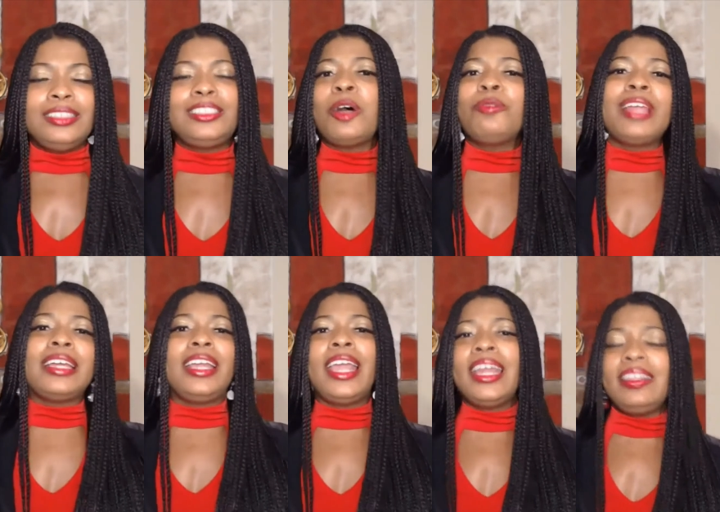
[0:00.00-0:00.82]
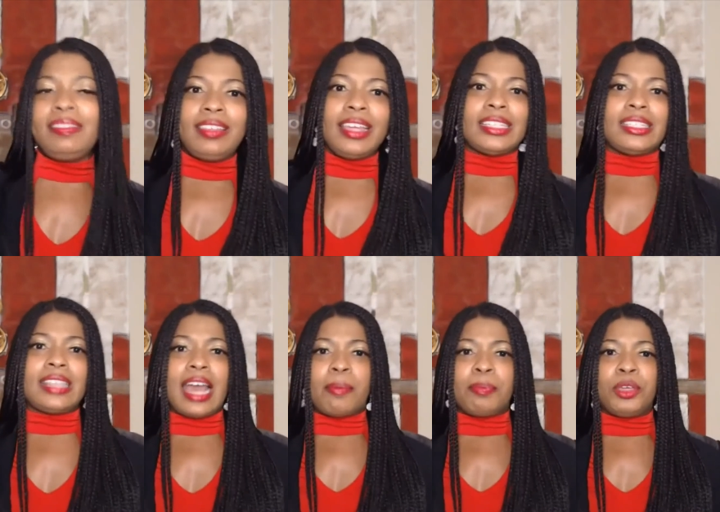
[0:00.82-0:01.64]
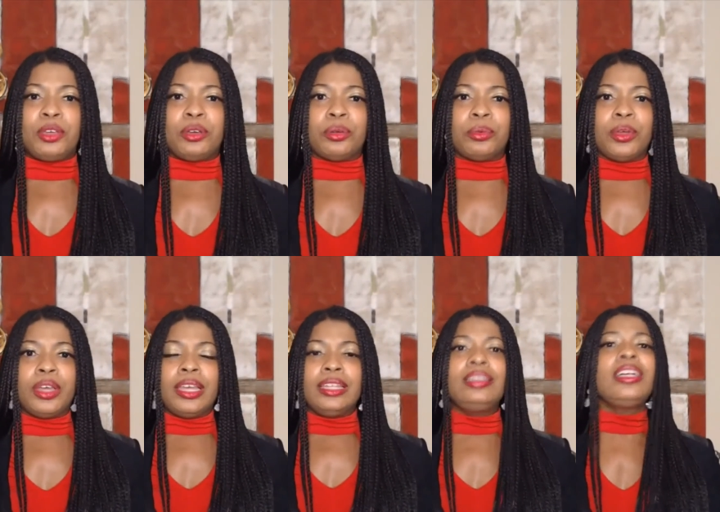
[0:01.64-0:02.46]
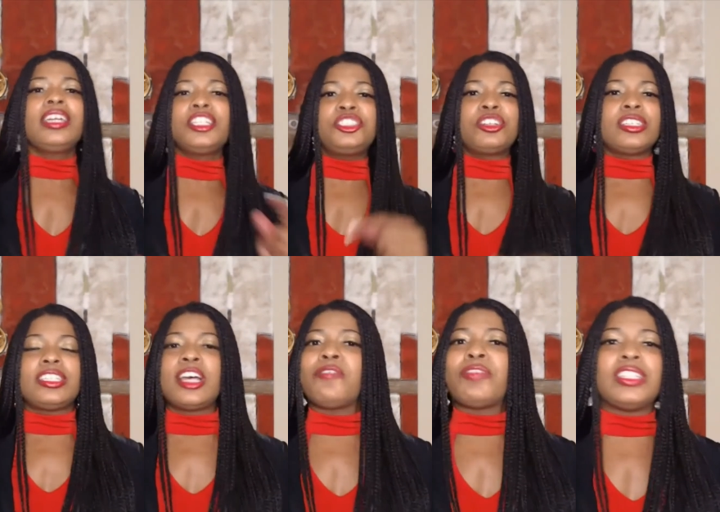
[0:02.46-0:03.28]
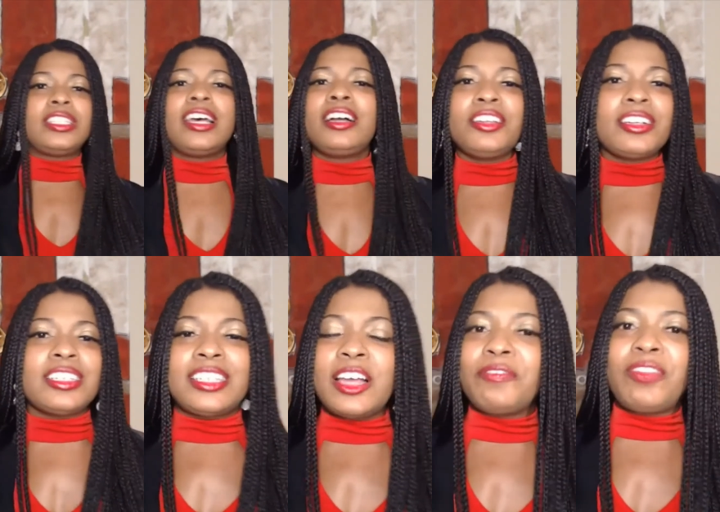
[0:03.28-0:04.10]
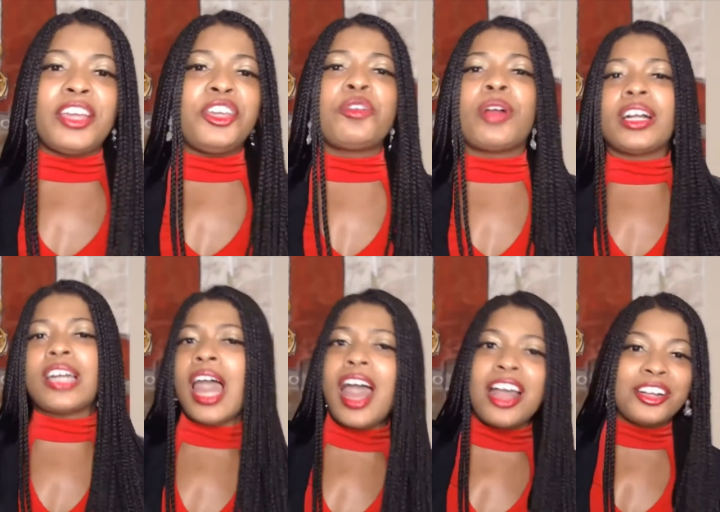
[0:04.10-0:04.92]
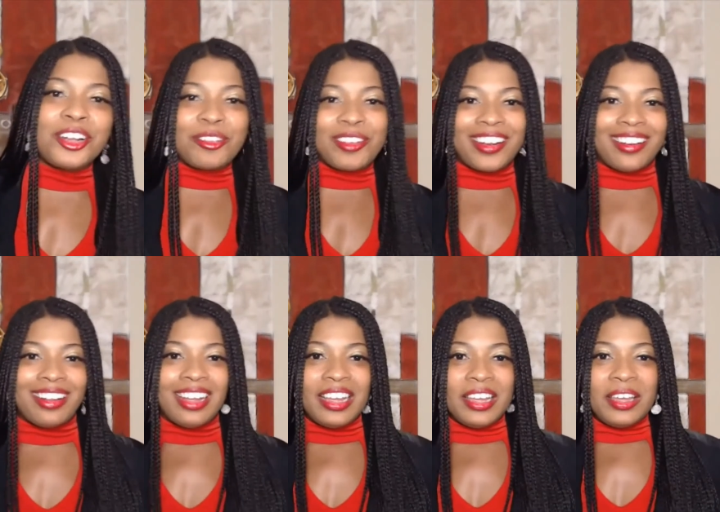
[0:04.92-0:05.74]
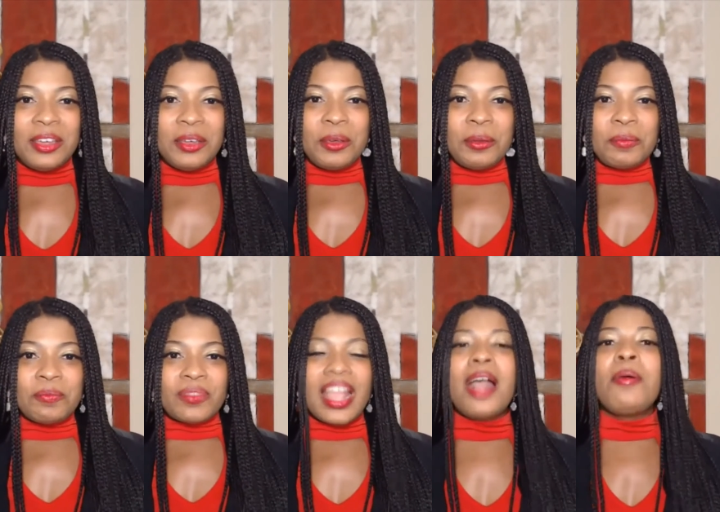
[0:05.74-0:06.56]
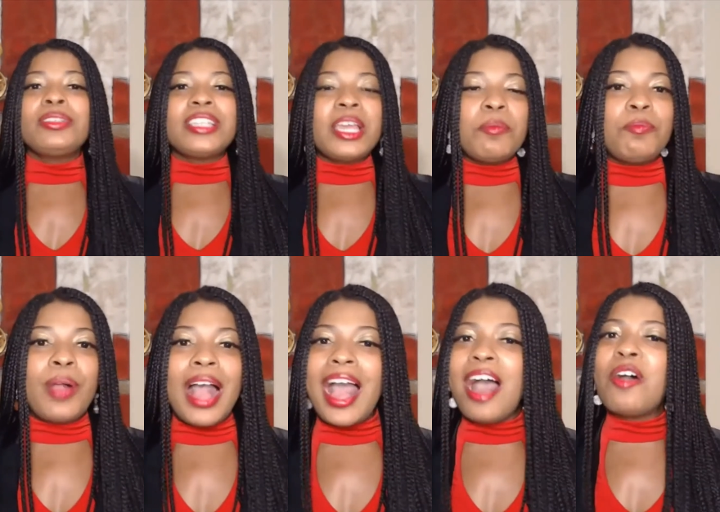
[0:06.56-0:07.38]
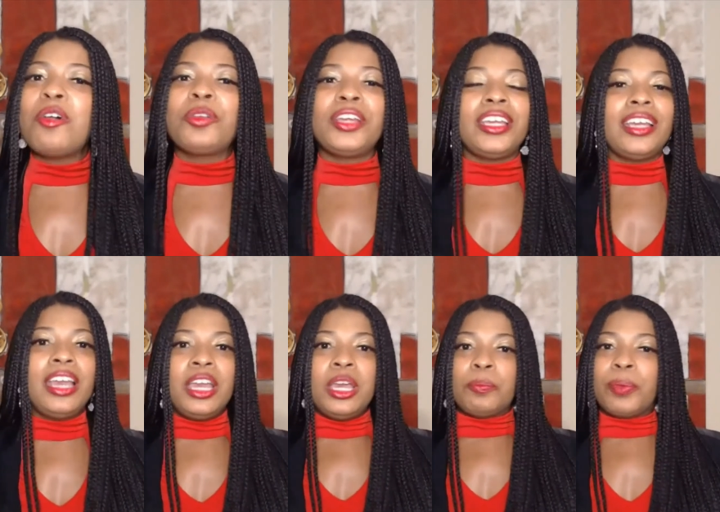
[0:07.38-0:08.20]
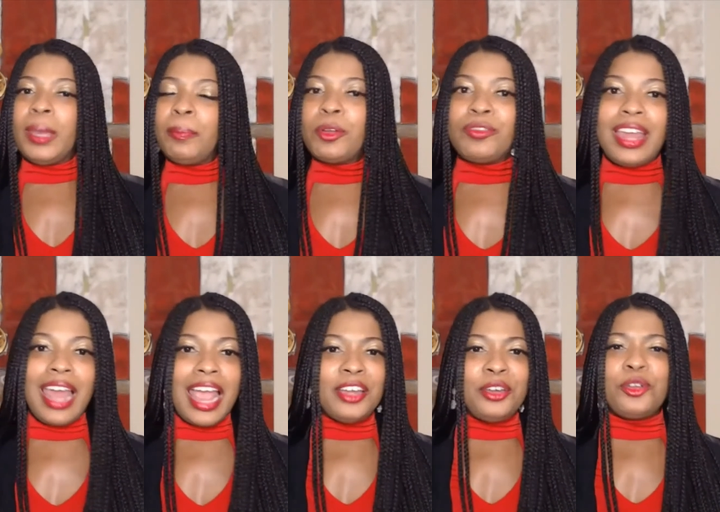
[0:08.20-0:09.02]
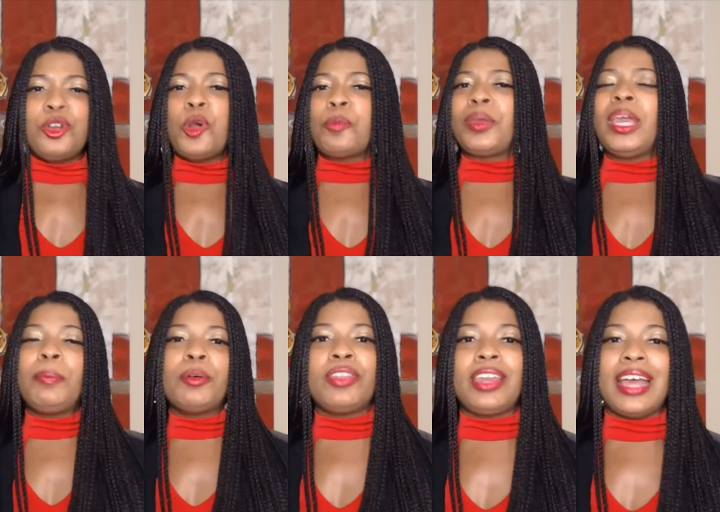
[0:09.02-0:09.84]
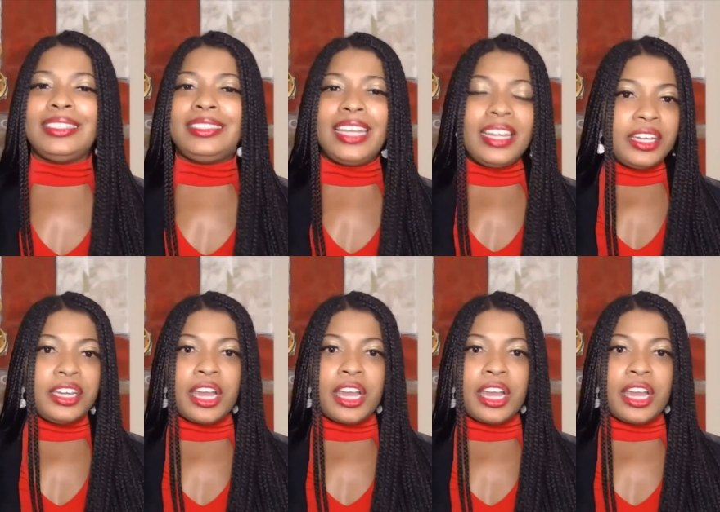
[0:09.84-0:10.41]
Don't let anything stop you. Look at yourself and tell yourself that you're a conqueror. I was empowering people that I knew, people that I didn't